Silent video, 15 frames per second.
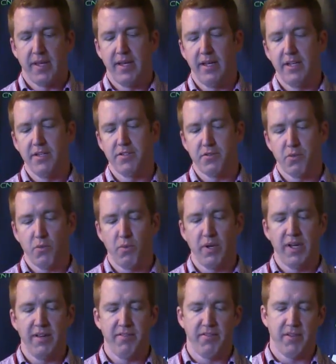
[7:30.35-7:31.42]
is
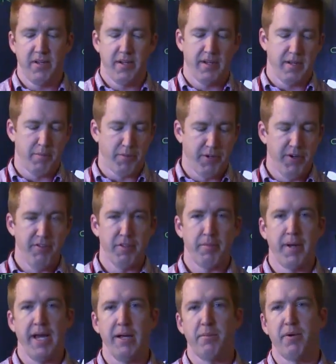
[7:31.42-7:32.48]
we've uh, improved the
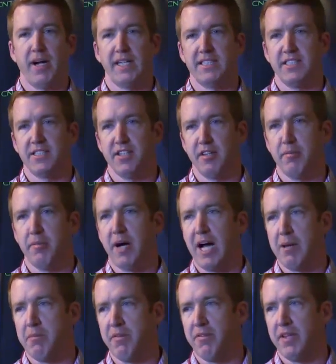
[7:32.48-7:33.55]
paint process on the
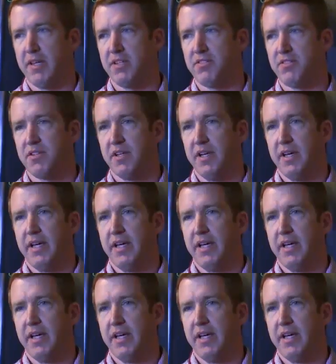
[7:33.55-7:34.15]
bottom of this.